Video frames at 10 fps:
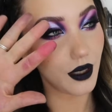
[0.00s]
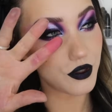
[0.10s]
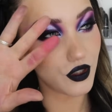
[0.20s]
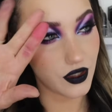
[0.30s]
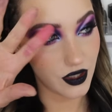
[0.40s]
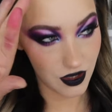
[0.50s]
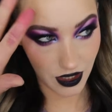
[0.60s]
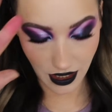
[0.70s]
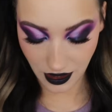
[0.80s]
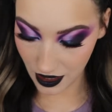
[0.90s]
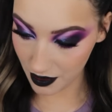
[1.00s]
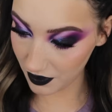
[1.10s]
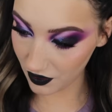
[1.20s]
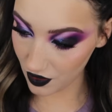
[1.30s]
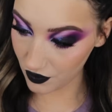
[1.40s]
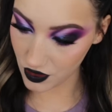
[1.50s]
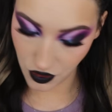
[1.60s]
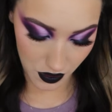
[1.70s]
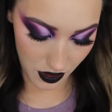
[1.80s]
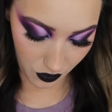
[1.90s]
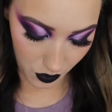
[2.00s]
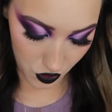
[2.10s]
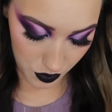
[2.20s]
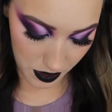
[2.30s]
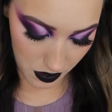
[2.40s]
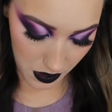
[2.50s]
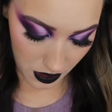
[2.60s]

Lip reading: The absolute state I get myself into when I swatch, by the